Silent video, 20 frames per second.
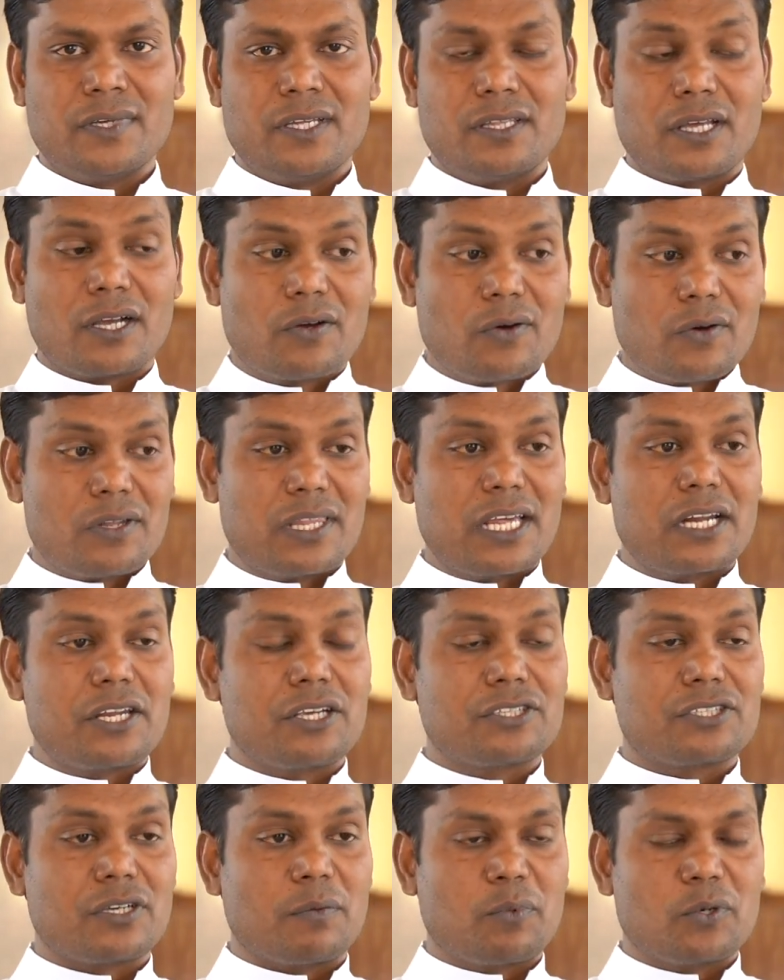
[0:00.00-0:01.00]
the good that
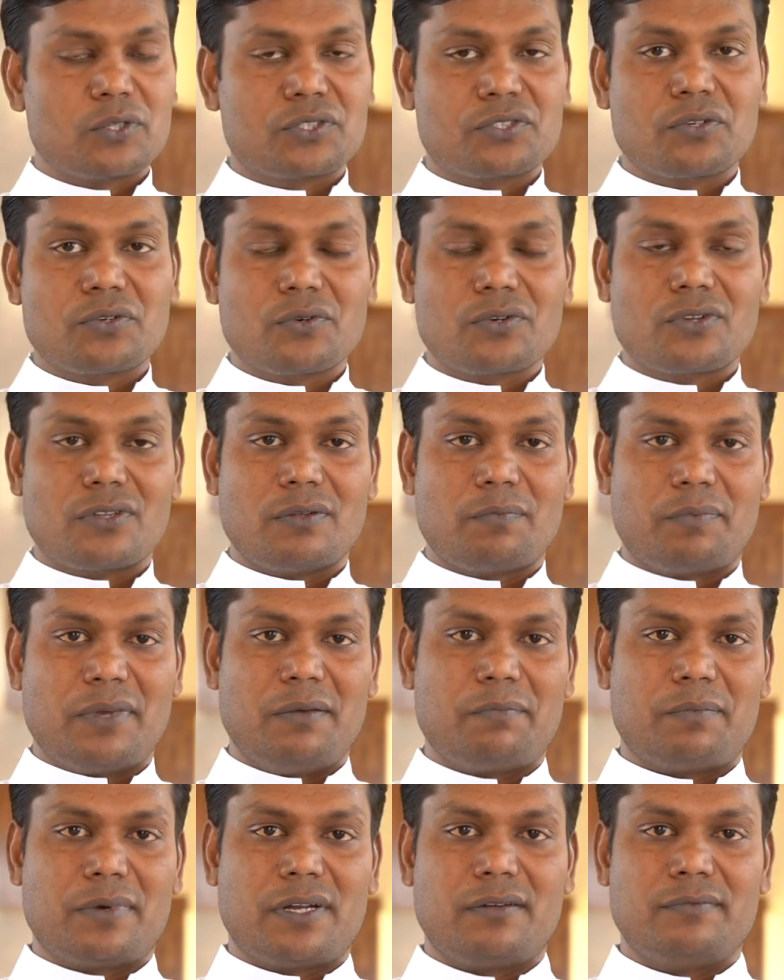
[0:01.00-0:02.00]
you're supposed to do to the
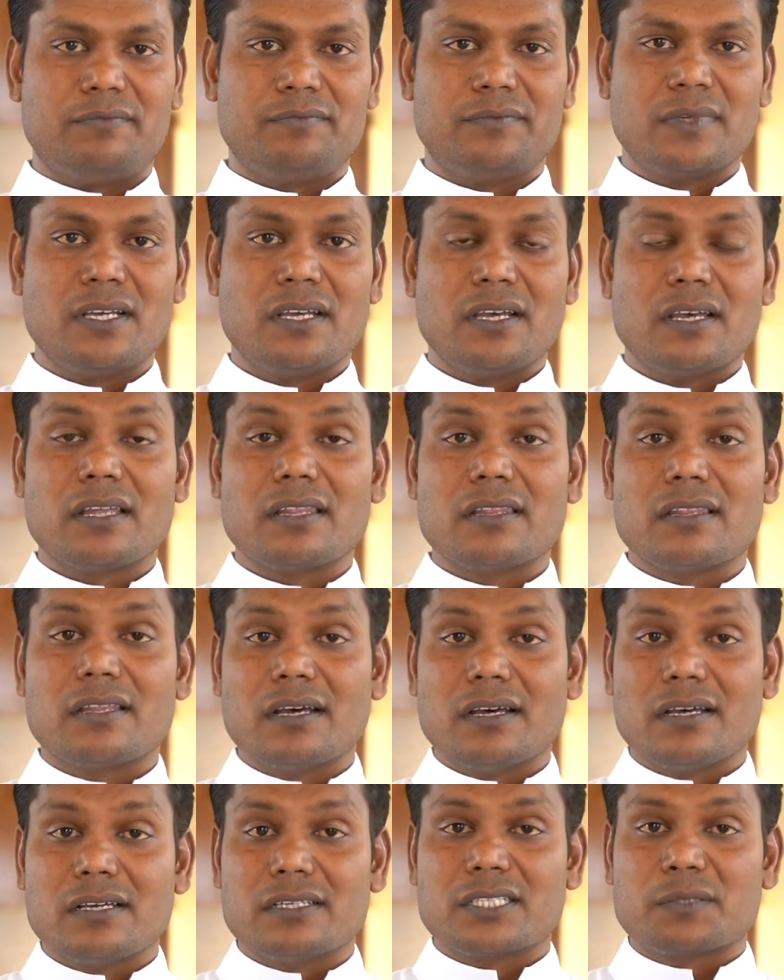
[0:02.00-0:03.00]
people,
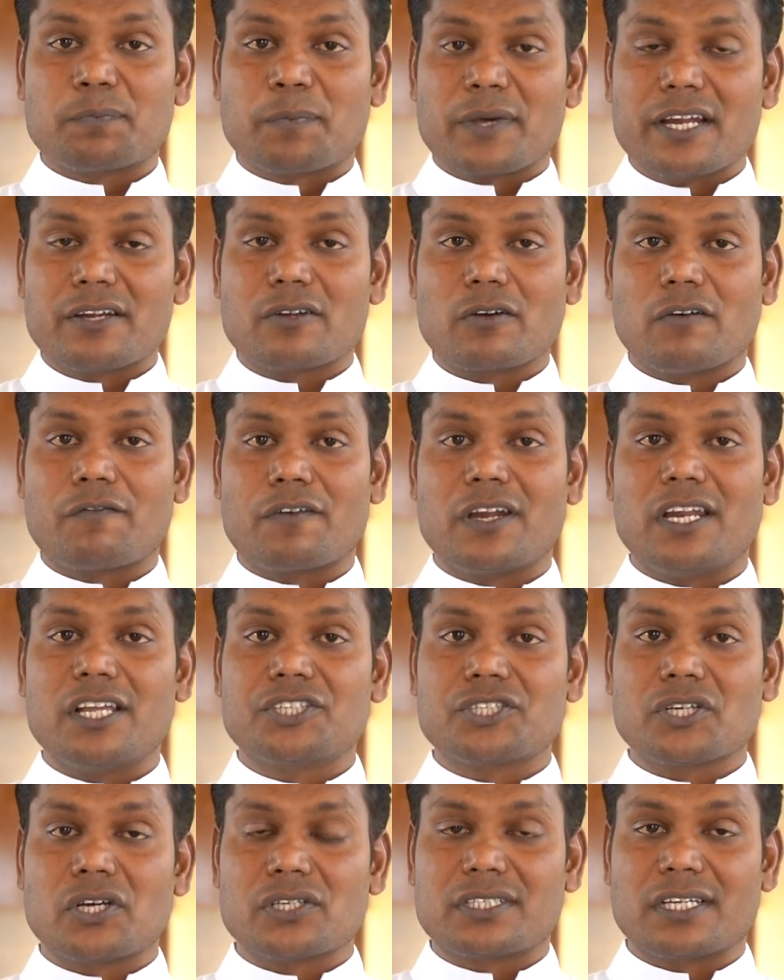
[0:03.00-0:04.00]
the spirit of
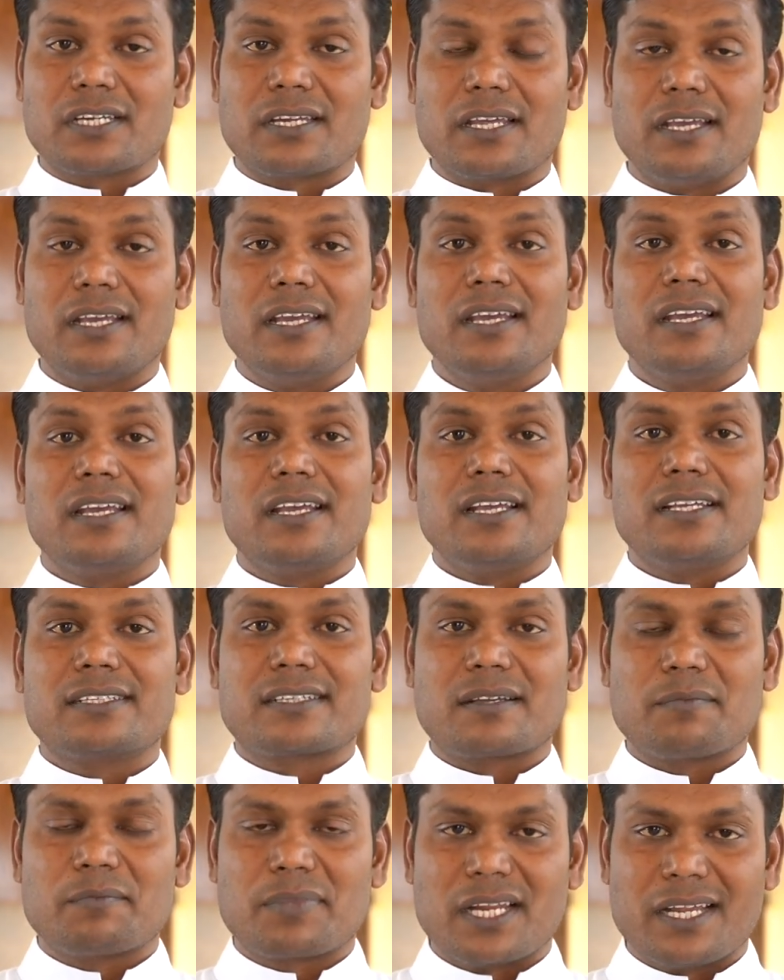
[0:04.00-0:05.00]
religiosity
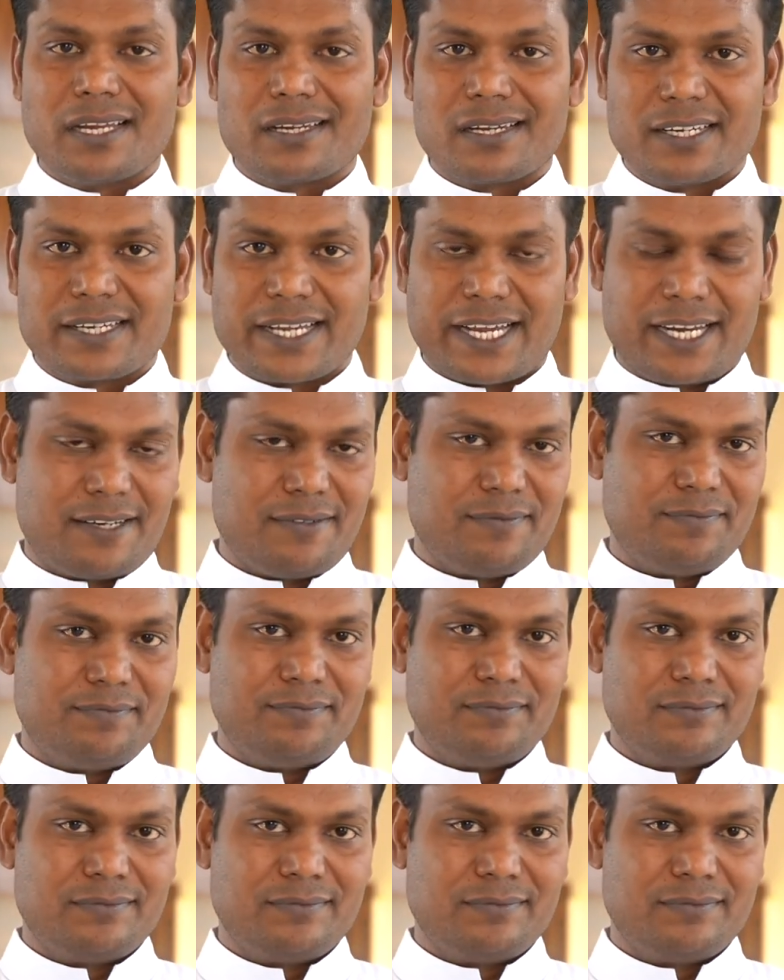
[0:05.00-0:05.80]
is completely dead.